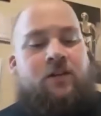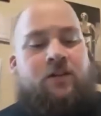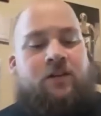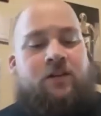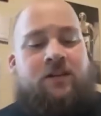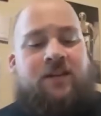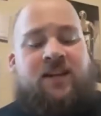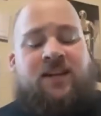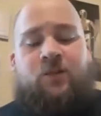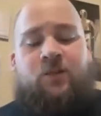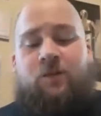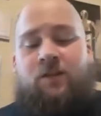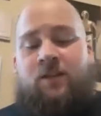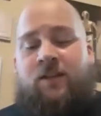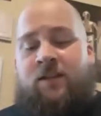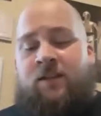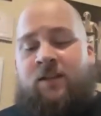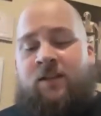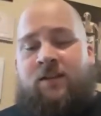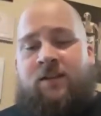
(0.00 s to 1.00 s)
The next
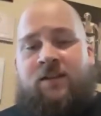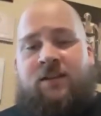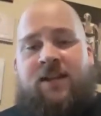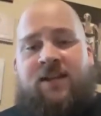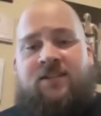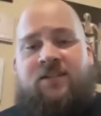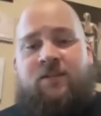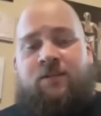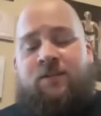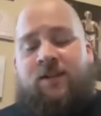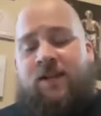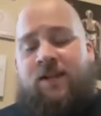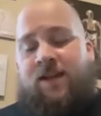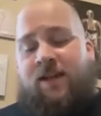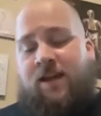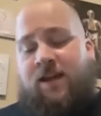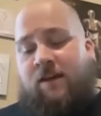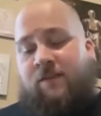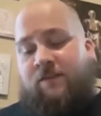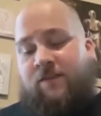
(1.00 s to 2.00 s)
2 that I
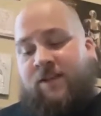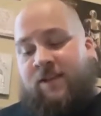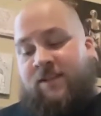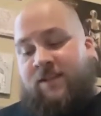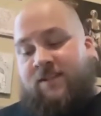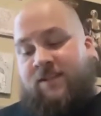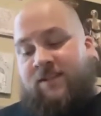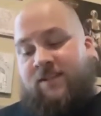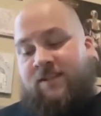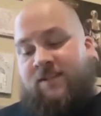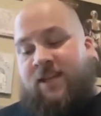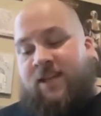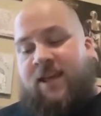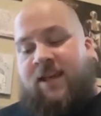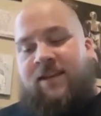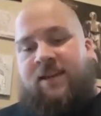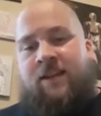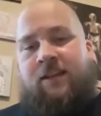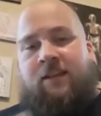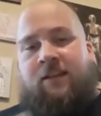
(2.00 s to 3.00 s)
have is
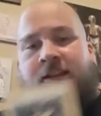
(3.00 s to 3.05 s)
Tate and